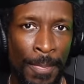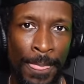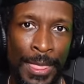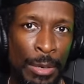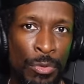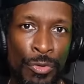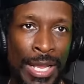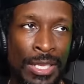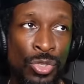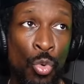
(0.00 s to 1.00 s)
they were
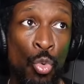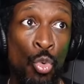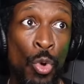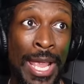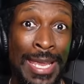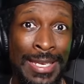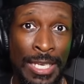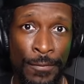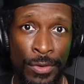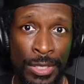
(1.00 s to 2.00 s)
raised way
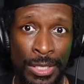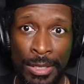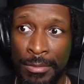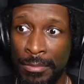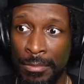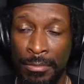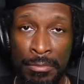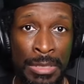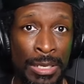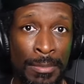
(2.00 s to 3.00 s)
differently than
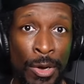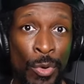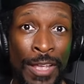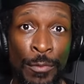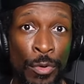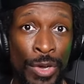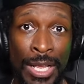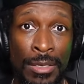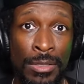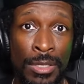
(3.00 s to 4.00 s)
me and my wife were
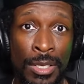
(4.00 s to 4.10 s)
raised.